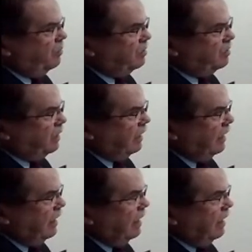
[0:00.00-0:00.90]
Well,
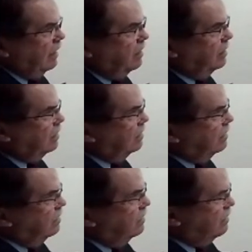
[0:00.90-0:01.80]
and,
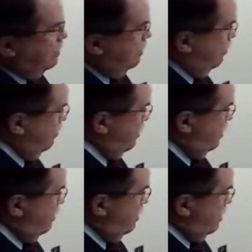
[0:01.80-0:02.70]
you know,
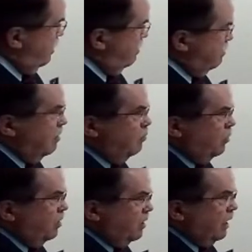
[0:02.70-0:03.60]
and
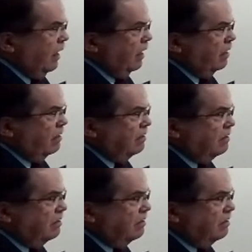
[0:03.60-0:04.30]
some will die.